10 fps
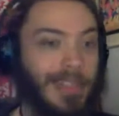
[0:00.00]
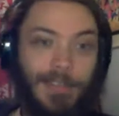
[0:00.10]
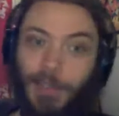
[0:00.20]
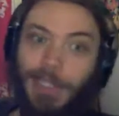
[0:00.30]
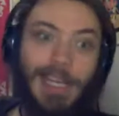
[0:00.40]

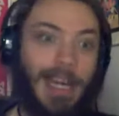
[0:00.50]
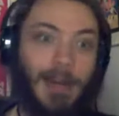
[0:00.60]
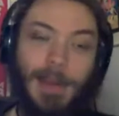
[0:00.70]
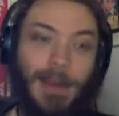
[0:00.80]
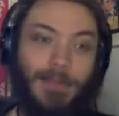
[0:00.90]
They've only
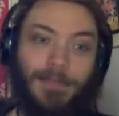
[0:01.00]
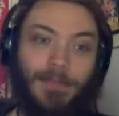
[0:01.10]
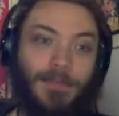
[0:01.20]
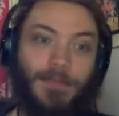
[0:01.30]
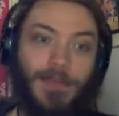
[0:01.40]
got about
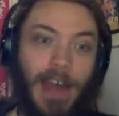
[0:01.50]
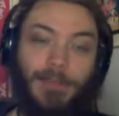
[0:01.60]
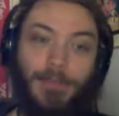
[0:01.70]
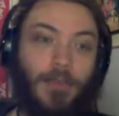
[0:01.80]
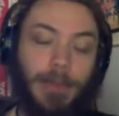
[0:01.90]

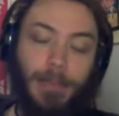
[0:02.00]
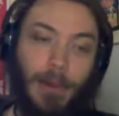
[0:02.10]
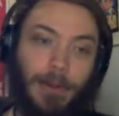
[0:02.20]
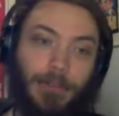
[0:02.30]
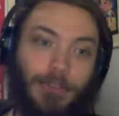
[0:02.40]
5 moving
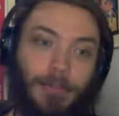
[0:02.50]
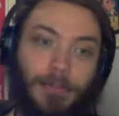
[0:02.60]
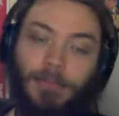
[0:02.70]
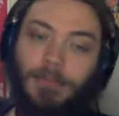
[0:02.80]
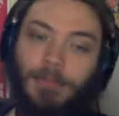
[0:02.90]
parts.
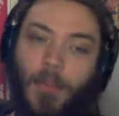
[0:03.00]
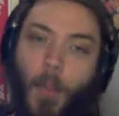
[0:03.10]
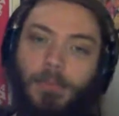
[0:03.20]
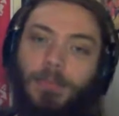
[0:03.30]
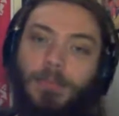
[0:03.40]

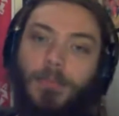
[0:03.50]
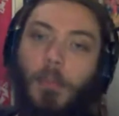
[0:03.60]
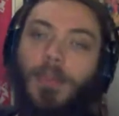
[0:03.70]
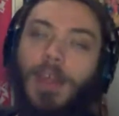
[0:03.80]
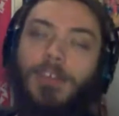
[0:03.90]

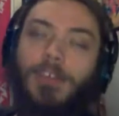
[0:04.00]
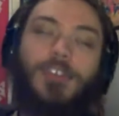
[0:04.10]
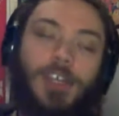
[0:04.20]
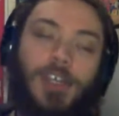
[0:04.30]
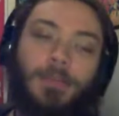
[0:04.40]

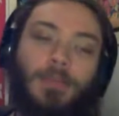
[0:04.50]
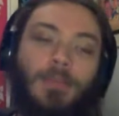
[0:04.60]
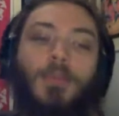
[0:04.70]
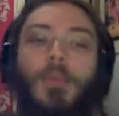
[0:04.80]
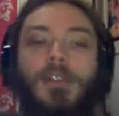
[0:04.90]
SD
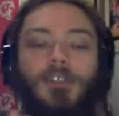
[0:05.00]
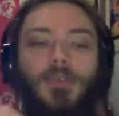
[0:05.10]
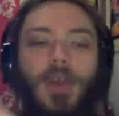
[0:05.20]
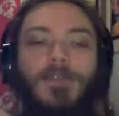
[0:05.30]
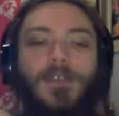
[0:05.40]

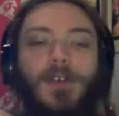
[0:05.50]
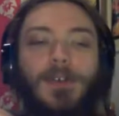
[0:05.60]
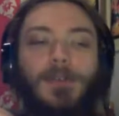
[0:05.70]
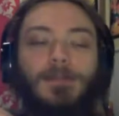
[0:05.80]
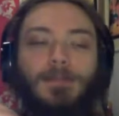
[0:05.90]
is great
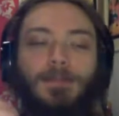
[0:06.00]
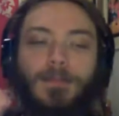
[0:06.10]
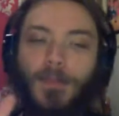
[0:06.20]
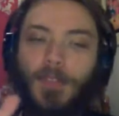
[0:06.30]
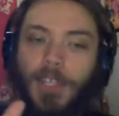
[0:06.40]
for
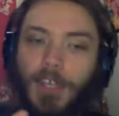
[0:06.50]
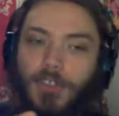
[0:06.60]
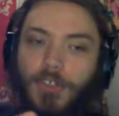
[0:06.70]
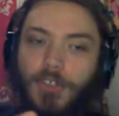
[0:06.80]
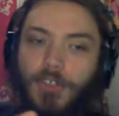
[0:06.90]

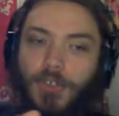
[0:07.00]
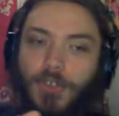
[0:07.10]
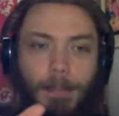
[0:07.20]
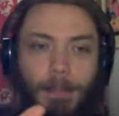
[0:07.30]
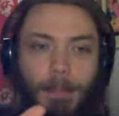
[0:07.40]
kids who like
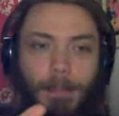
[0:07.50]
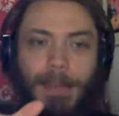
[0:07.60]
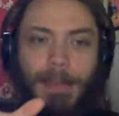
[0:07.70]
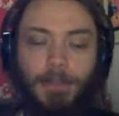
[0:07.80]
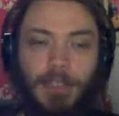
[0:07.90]
a
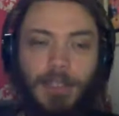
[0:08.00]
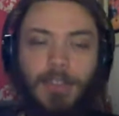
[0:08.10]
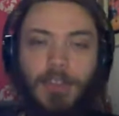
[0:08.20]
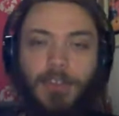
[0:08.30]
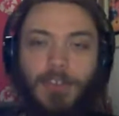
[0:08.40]
modular
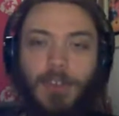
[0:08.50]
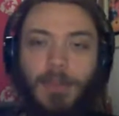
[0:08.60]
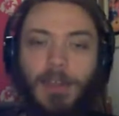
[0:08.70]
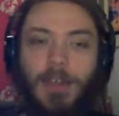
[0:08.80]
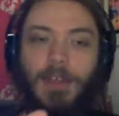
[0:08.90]
building
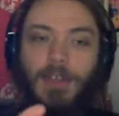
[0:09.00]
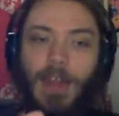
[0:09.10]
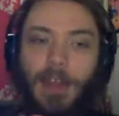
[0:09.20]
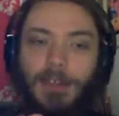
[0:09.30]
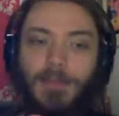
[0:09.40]
system
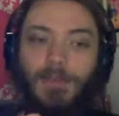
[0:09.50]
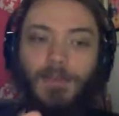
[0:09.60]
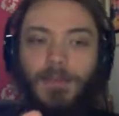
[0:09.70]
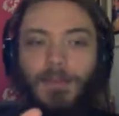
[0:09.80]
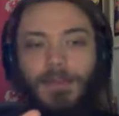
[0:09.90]
that
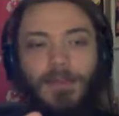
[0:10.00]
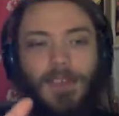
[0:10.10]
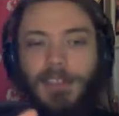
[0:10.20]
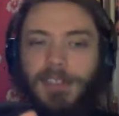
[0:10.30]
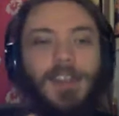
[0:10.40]

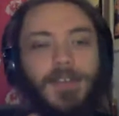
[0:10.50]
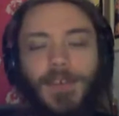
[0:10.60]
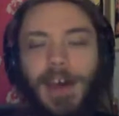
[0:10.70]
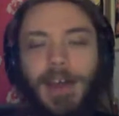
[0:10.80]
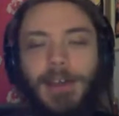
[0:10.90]
is
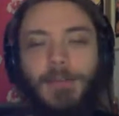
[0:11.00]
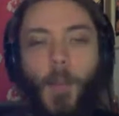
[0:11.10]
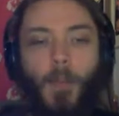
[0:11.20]
kidified.